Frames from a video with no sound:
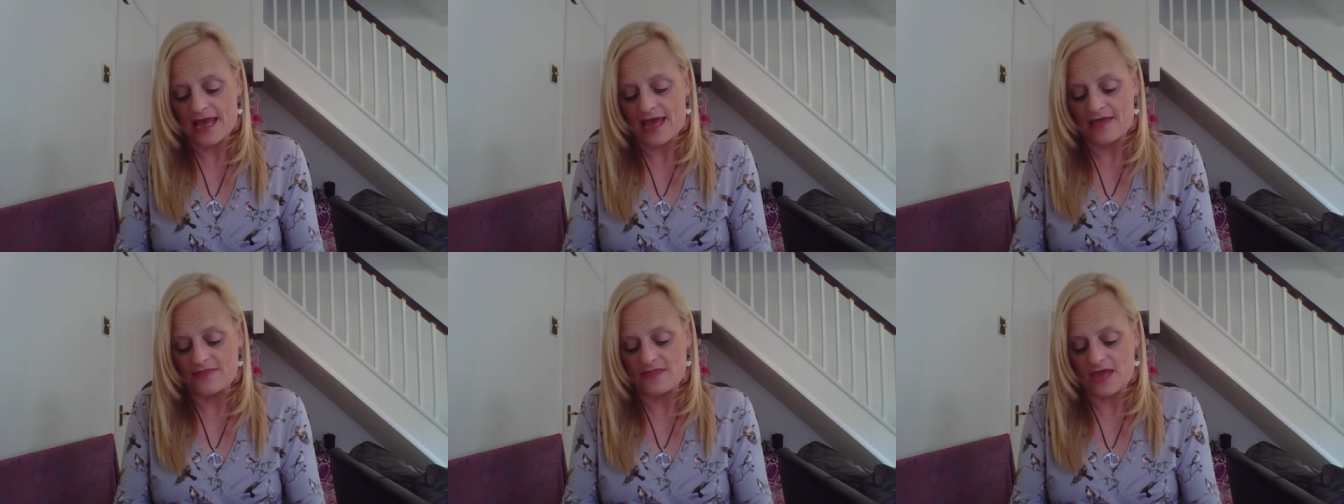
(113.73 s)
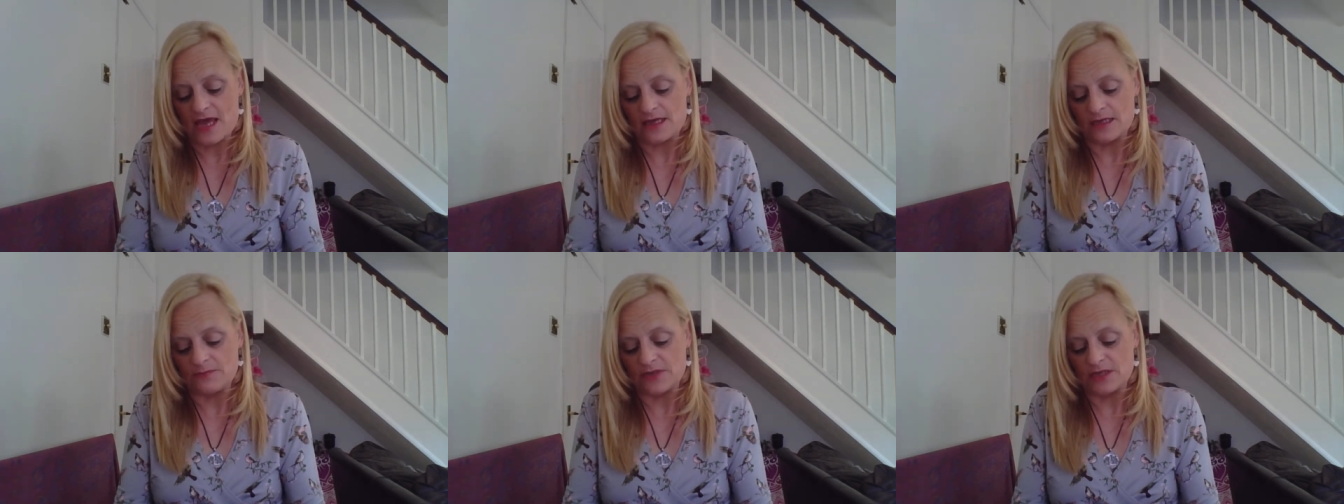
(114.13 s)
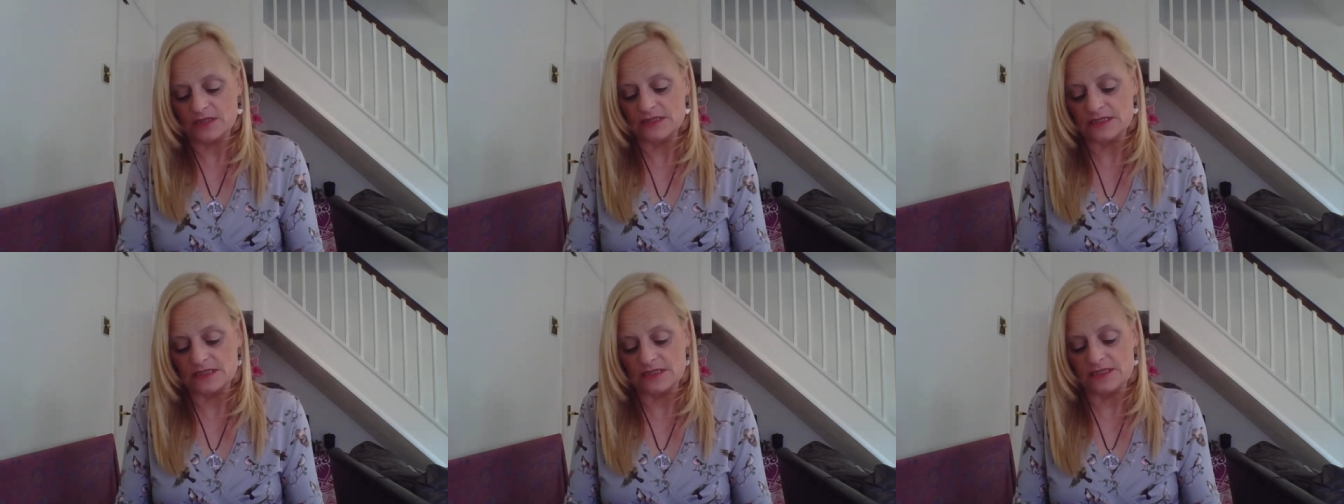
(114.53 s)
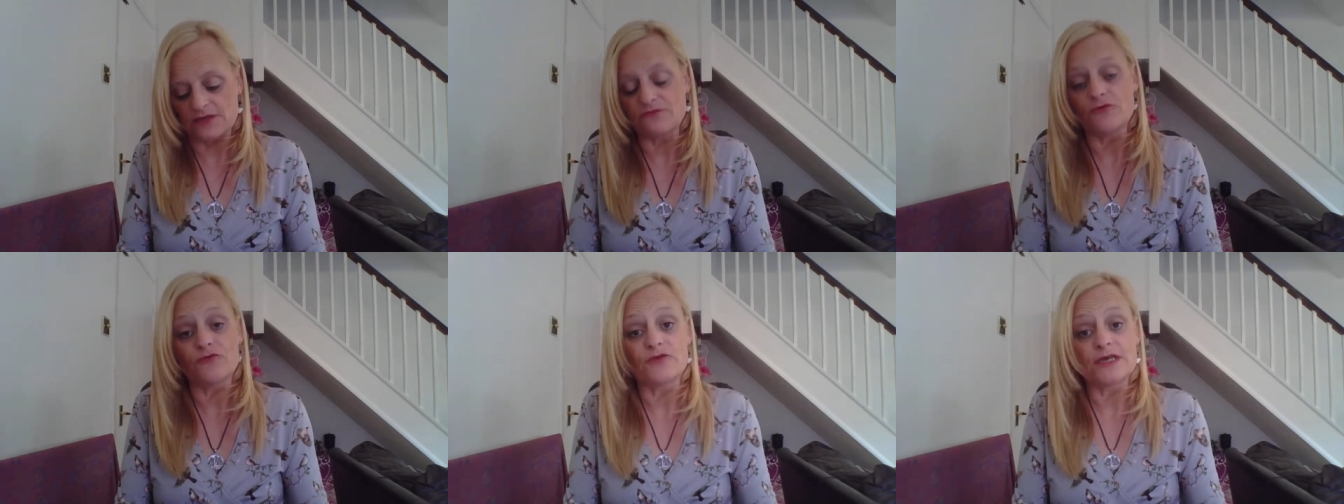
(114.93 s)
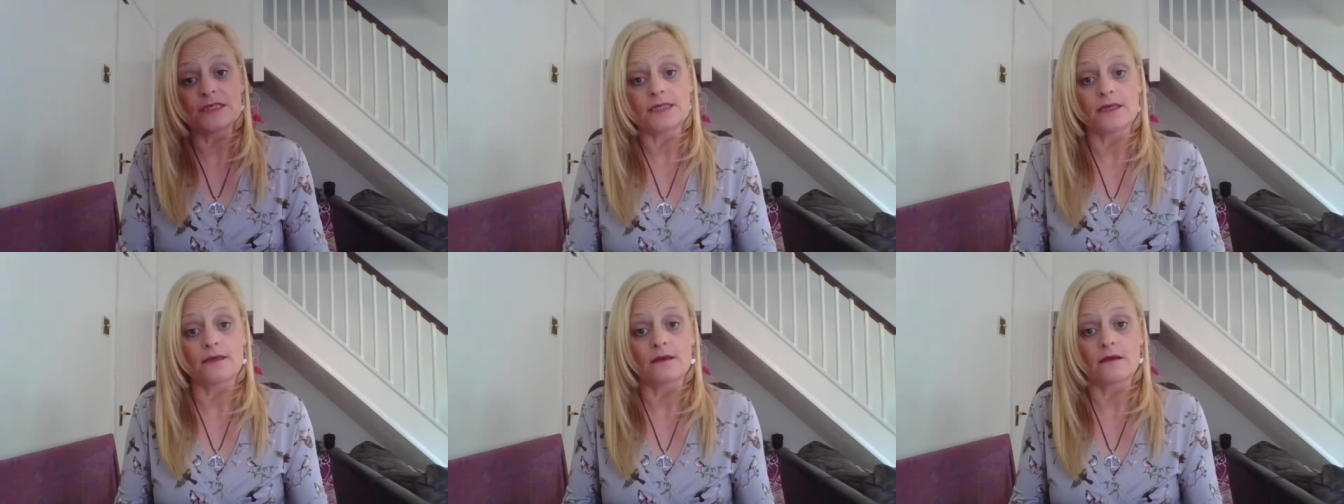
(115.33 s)
And that because it's a general
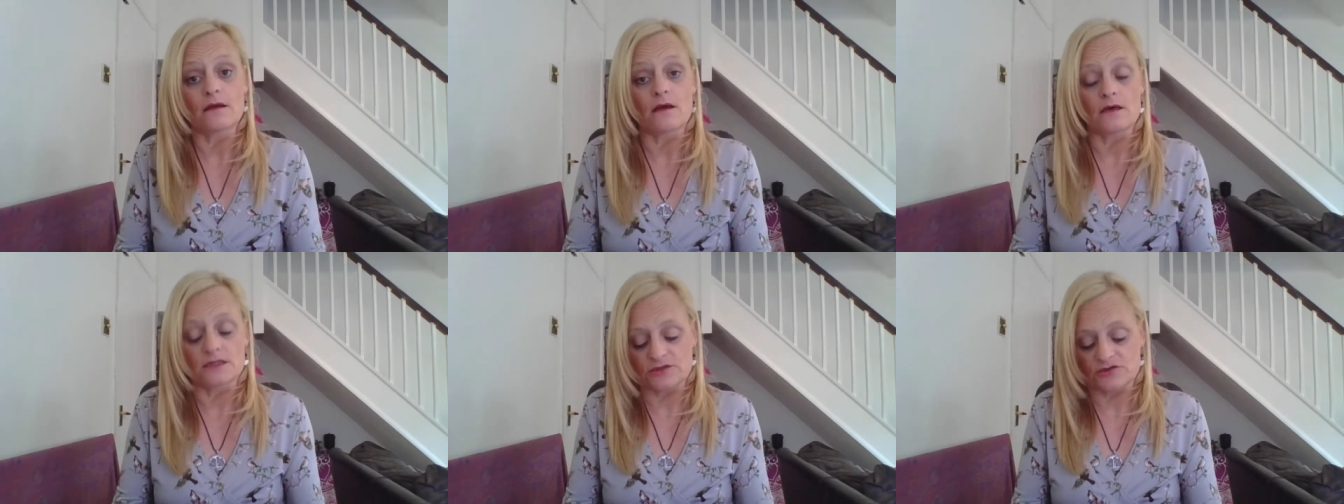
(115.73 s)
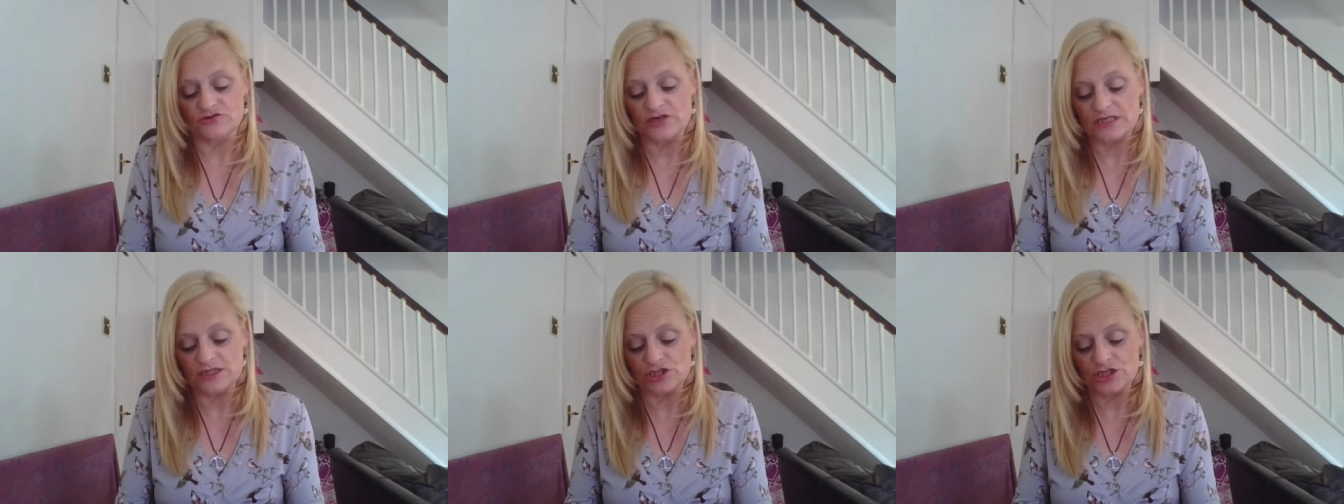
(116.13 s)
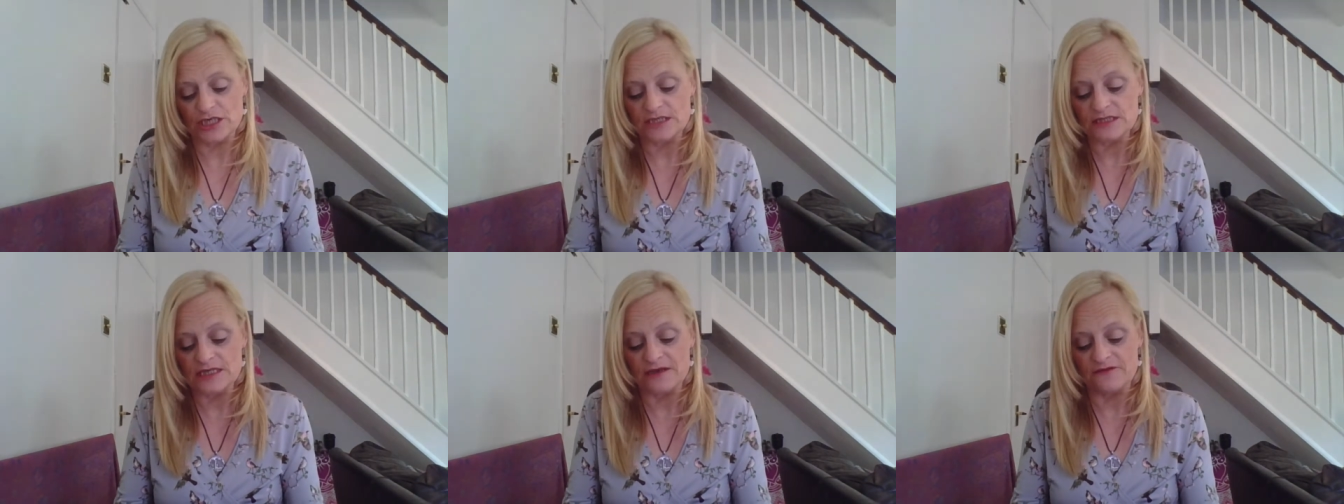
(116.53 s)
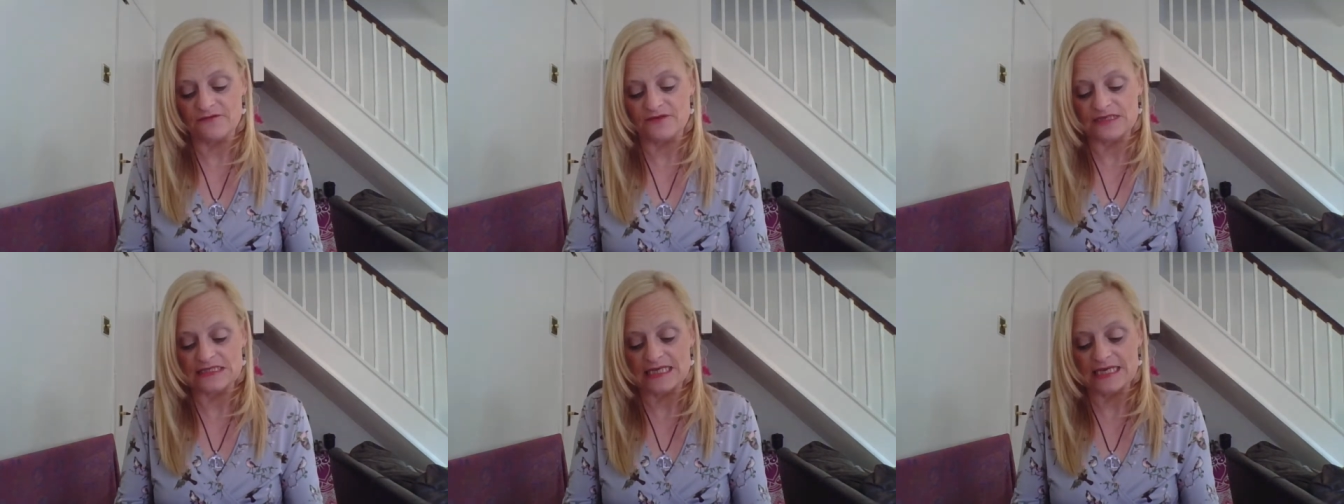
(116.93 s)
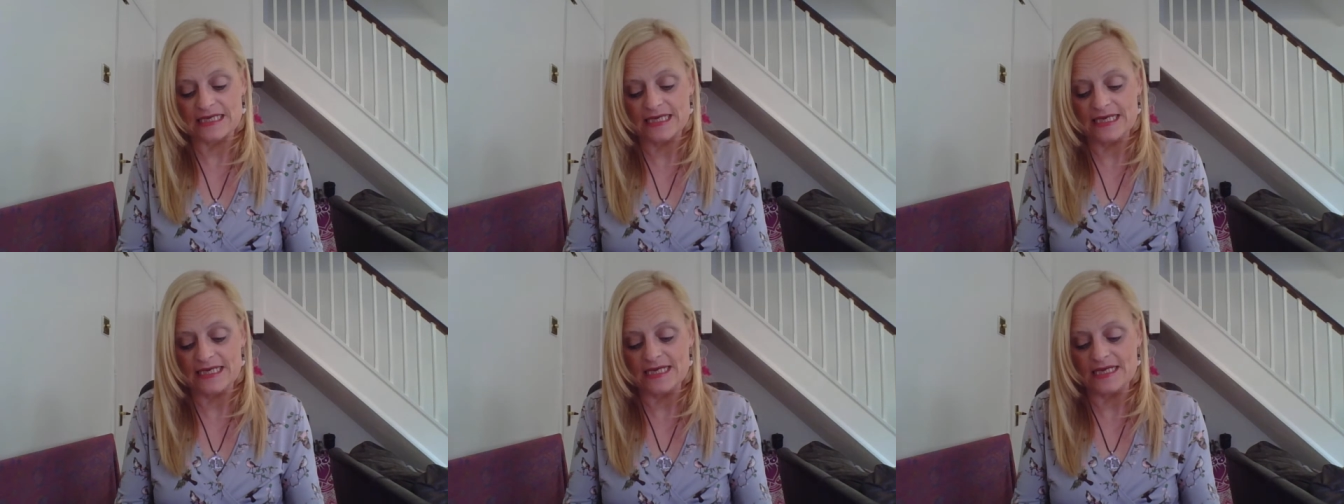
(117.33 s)
reading, cards are transgender. If I say
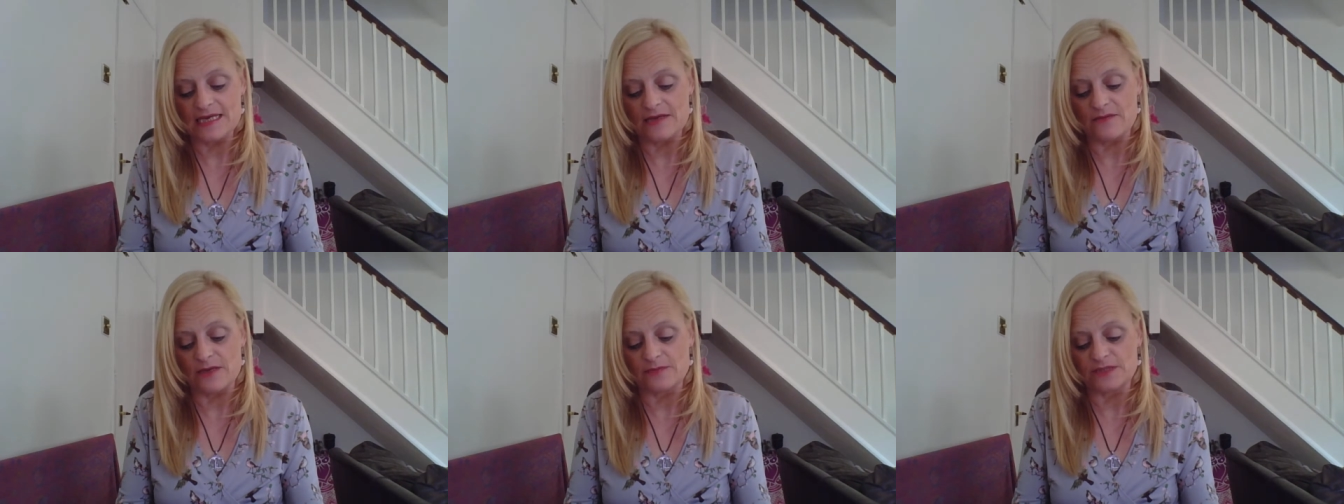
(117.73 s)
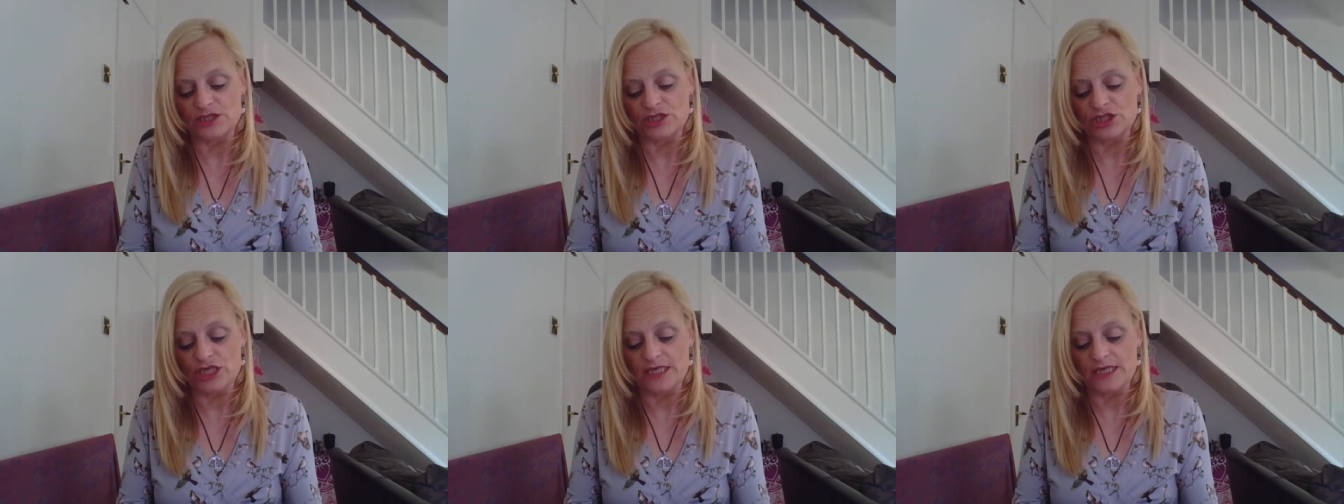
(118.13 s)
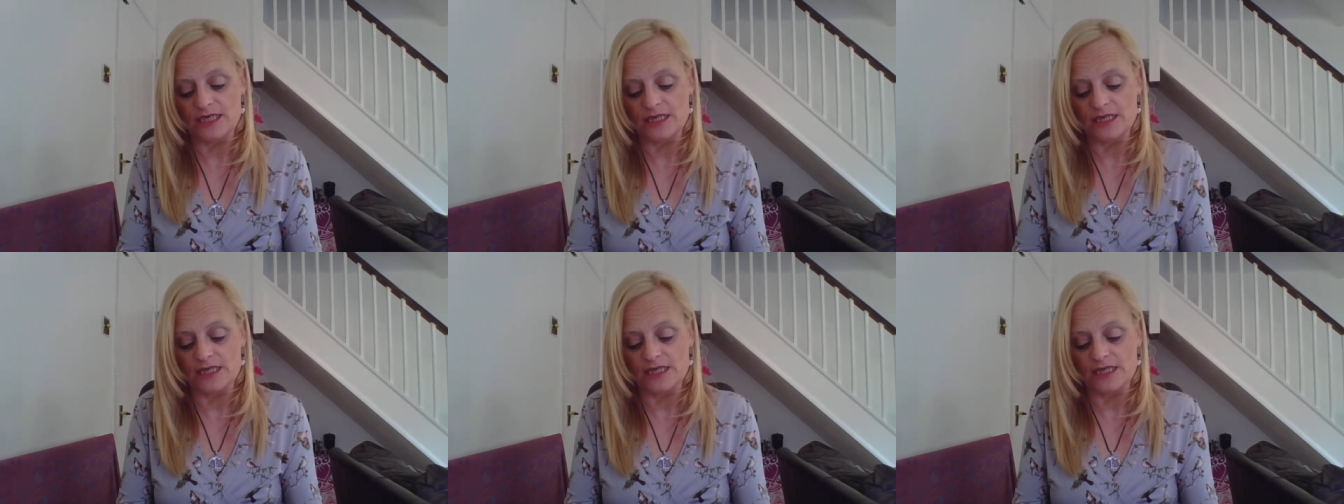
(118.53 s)
he, it may be she.